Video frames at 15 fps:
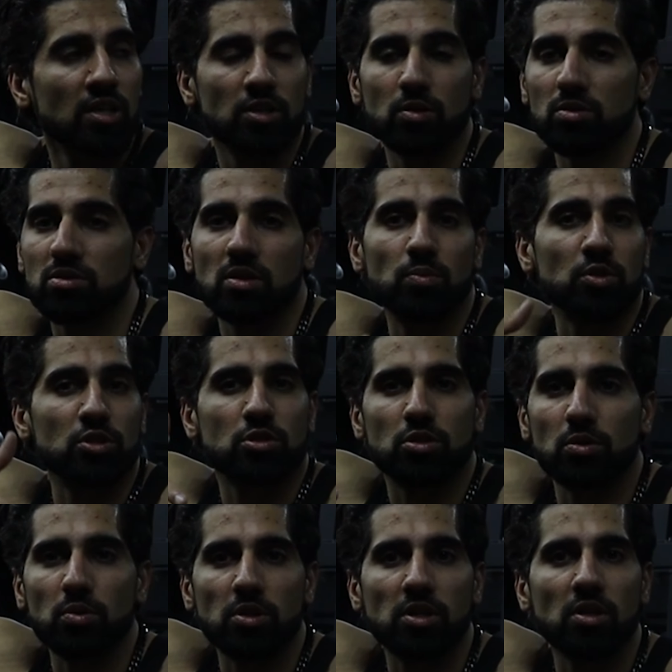use someone's
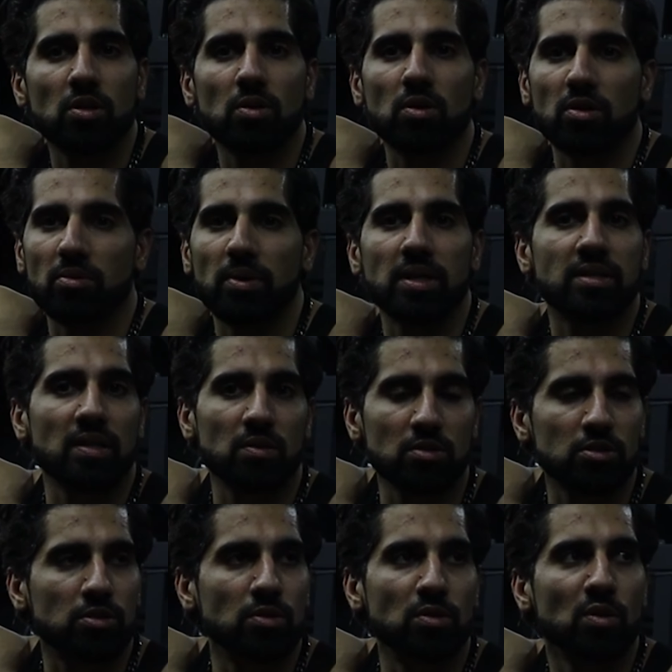studio or rent out a
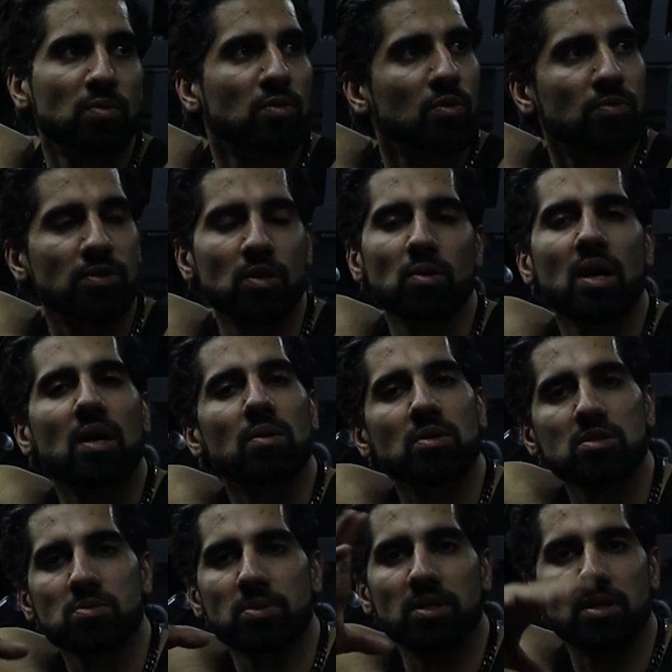studio for a few
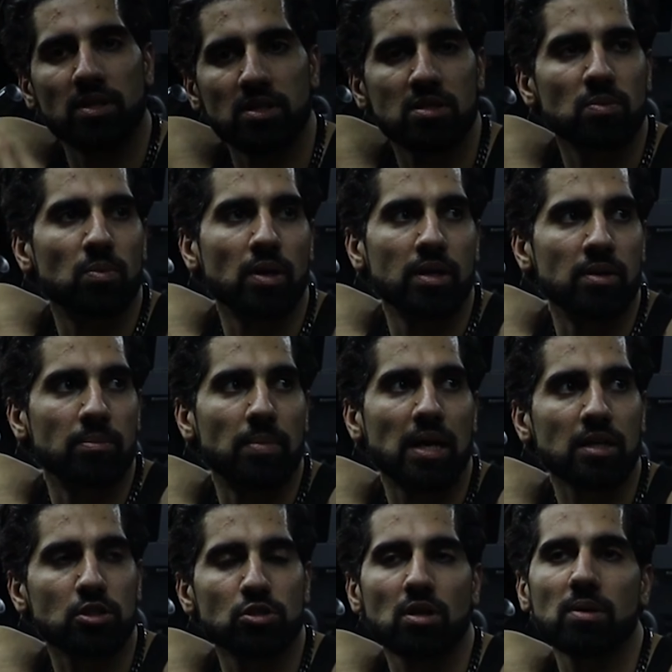hours with a nice white
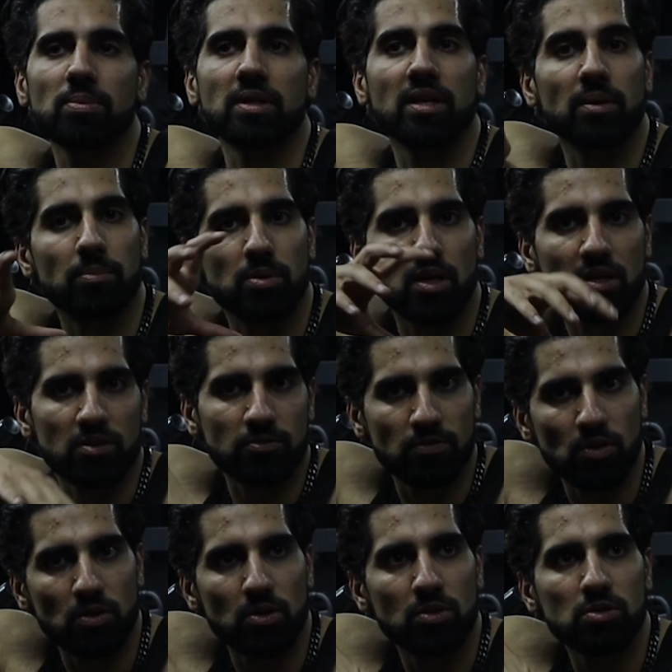backdrop and get product
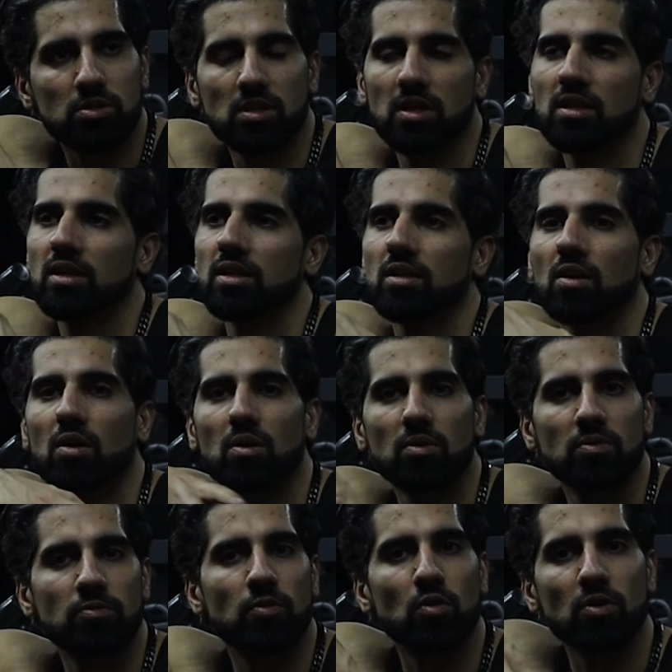photos in
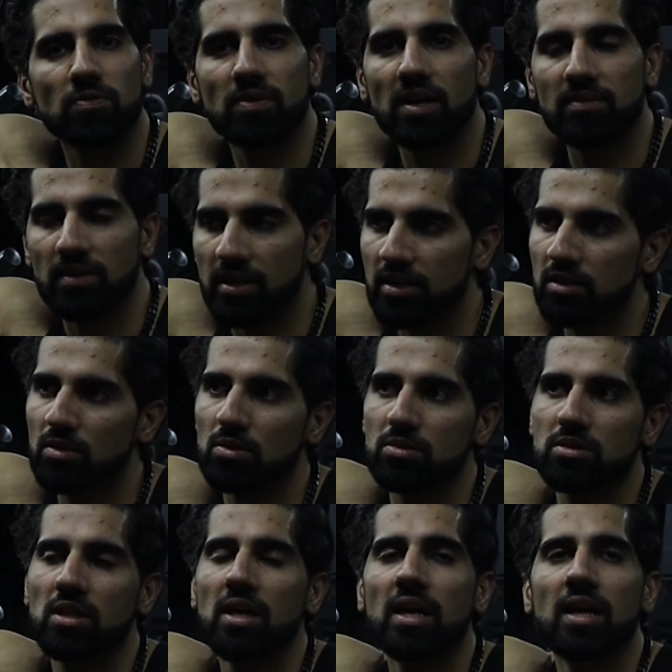all 4 or 5
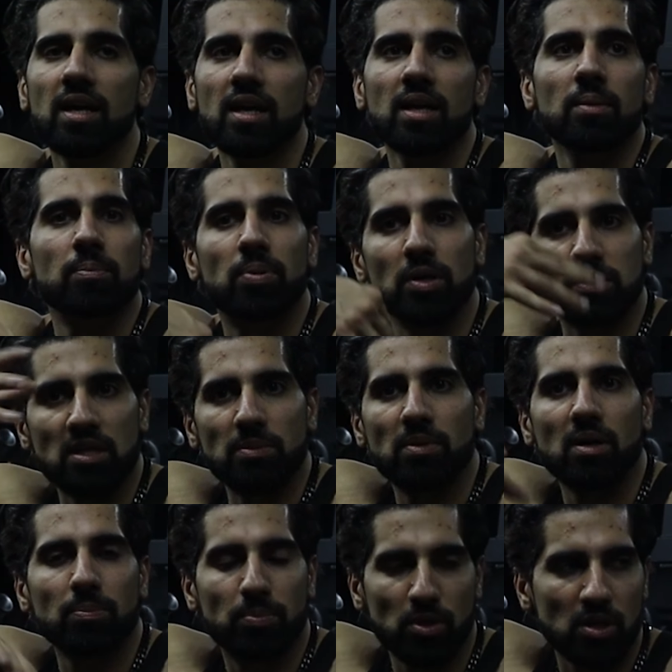angles, put them
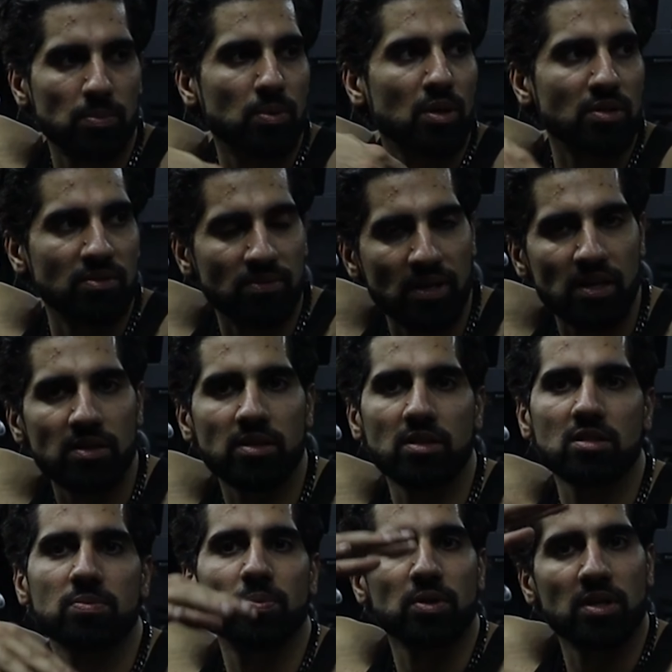up, put up all the
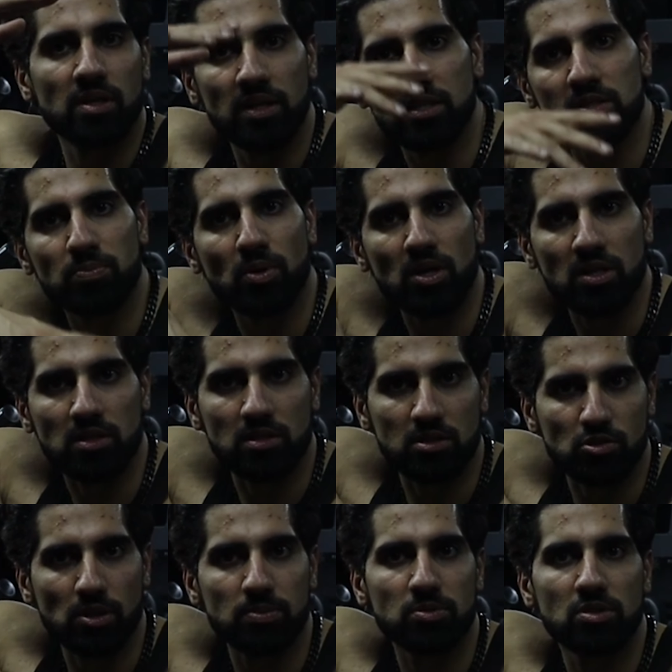variants, put a nice product
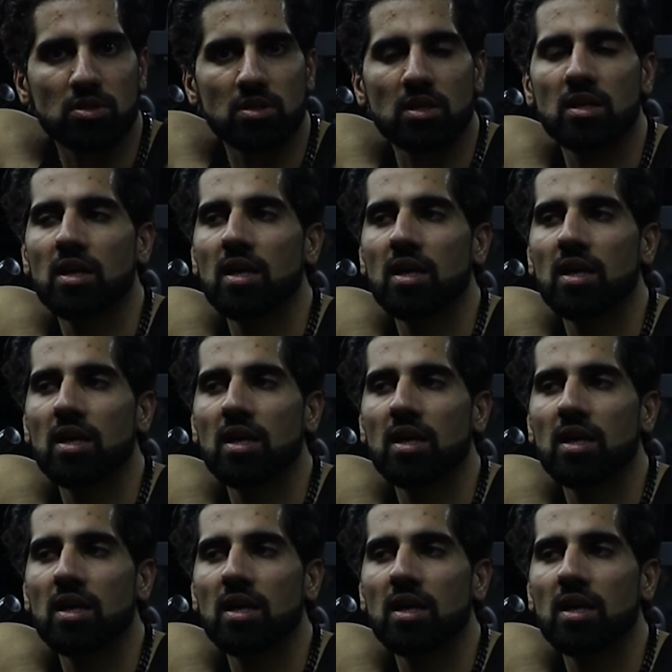description.